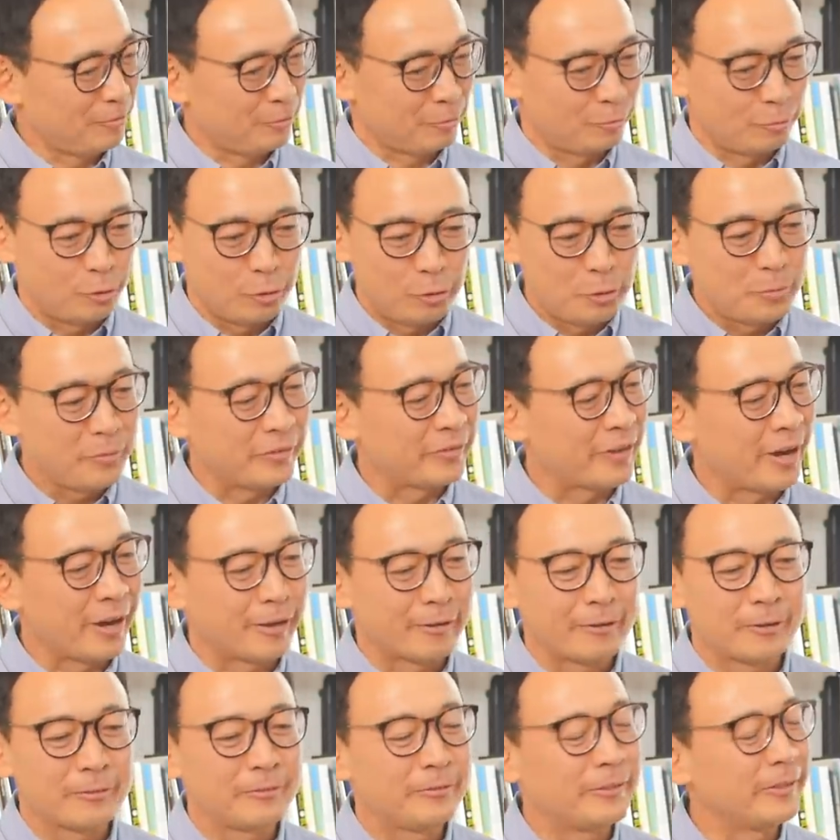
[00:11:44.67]
room of
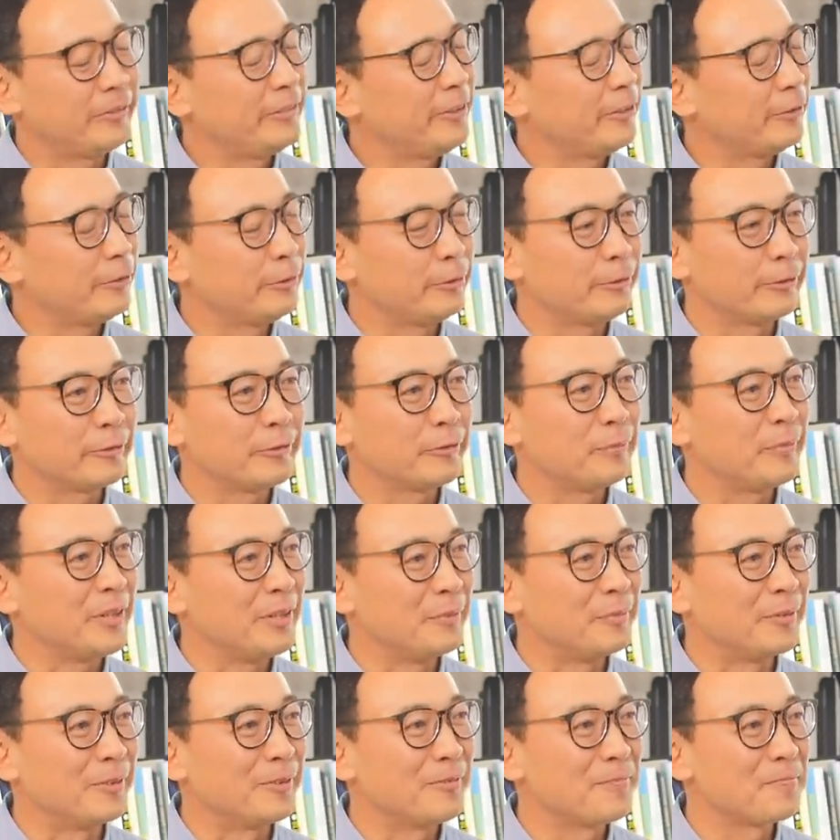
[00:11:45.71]
150 or 200
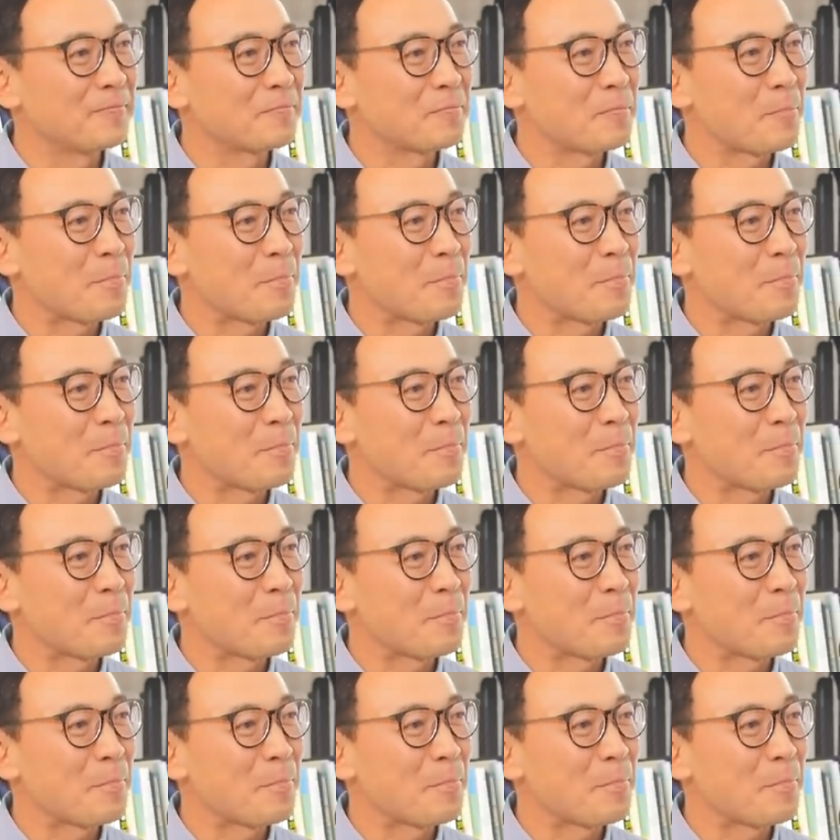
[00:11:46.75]
people,